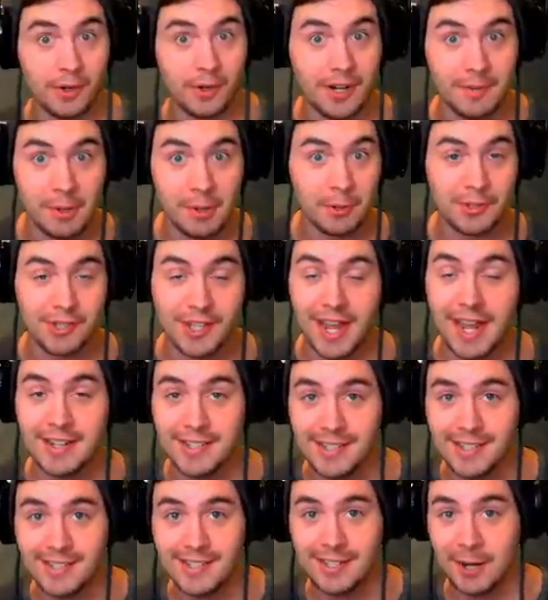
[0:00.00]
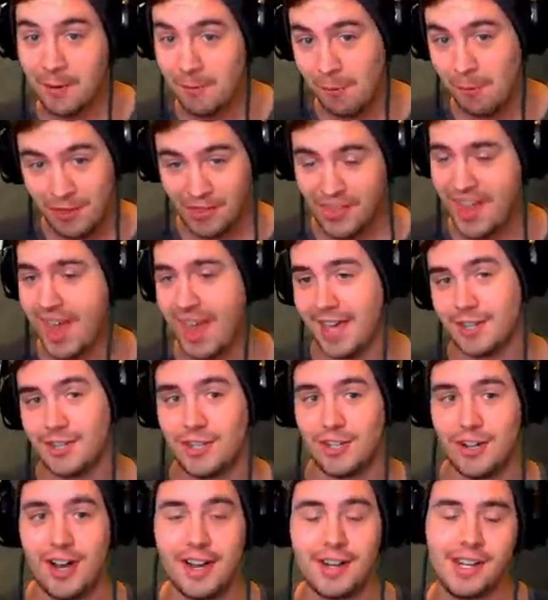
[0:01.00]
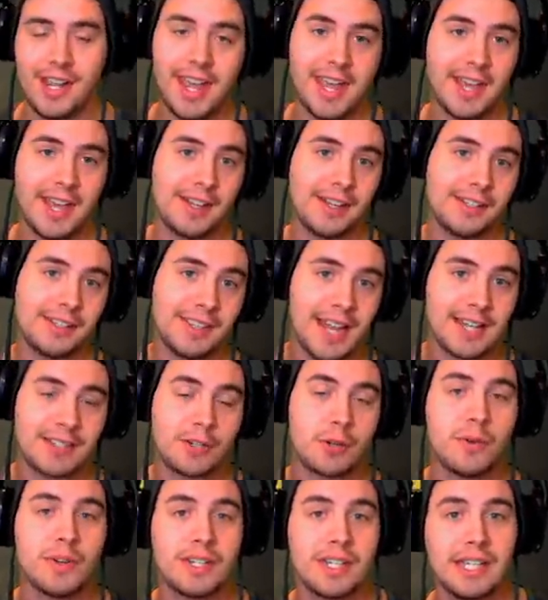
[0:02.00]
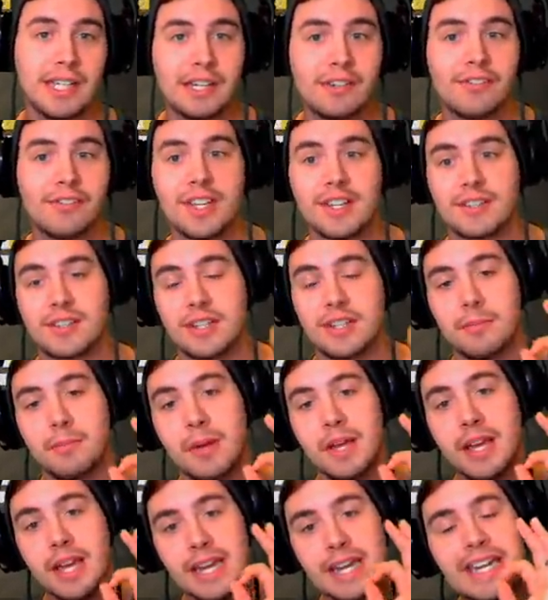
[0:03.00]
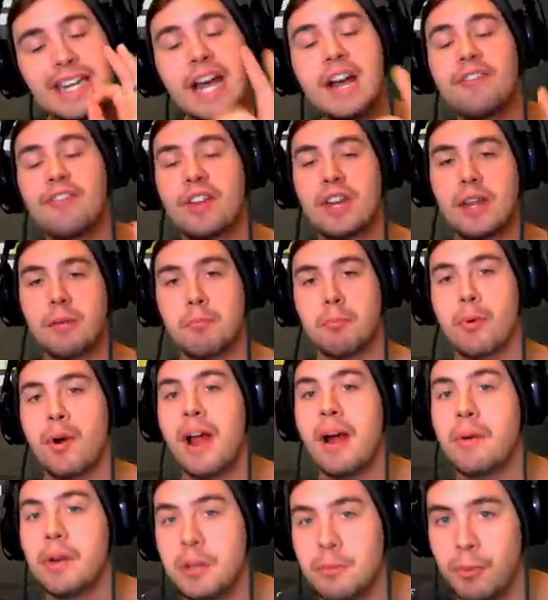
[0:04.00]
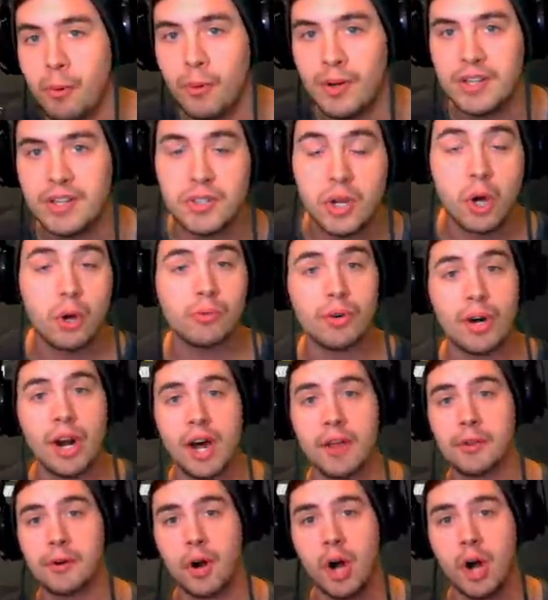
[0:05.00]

in most cases with a headshot, and that's going to give this some definite brownie points over other